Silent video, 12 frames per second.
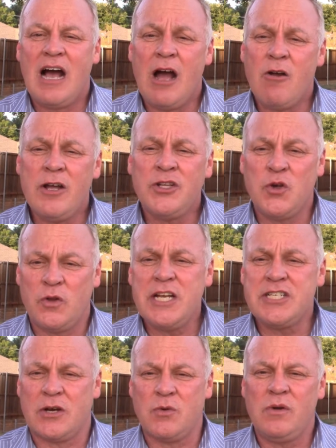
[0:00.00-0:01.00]
our Attorney
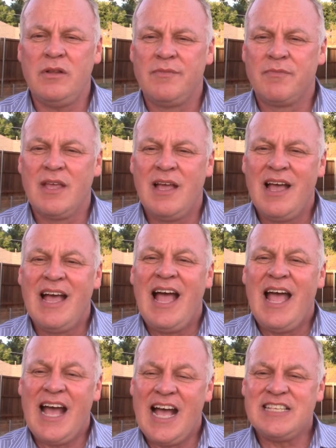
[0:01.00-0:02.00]
General
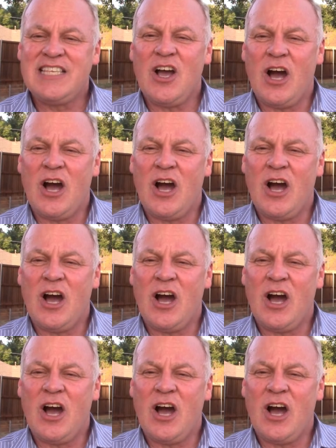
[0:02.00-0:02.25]
has the